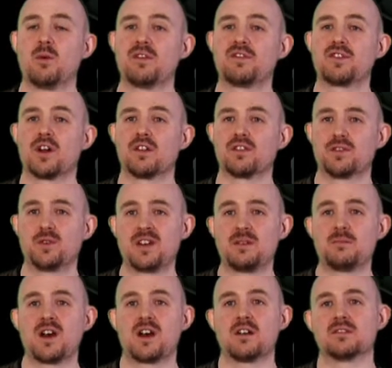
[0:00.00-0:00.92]
Well, we've got
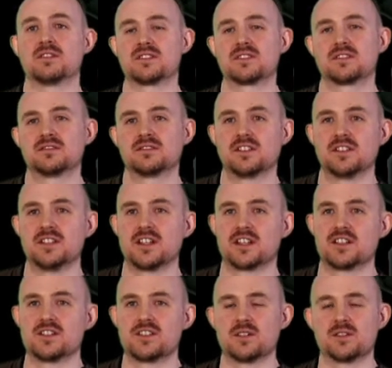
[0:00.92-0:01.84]
3 modes that
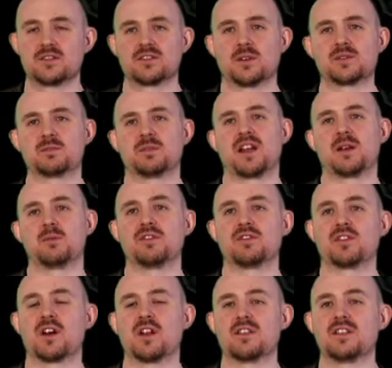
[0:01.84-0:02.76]
you can choose from to play.
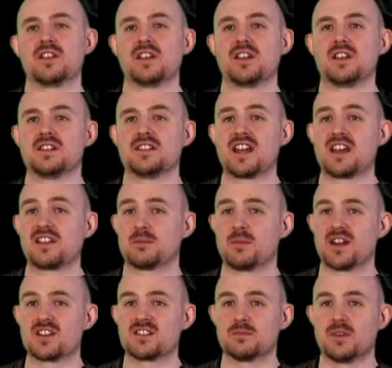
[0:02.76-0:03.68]
We've got the
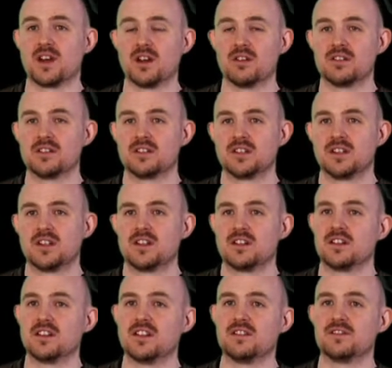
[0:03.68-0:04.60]
Deathmatch mode,
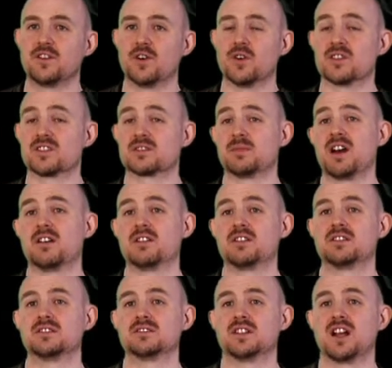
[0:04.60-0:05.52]
the Forts
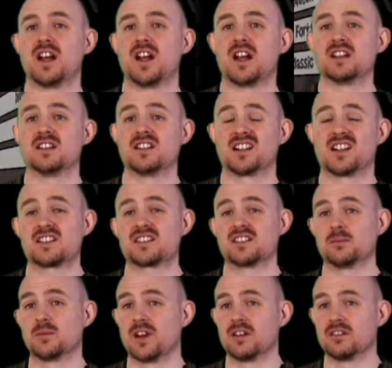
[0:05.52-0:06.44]
mode, and the
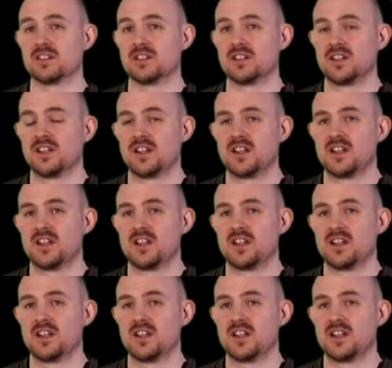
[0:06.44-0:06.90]
Classic mode.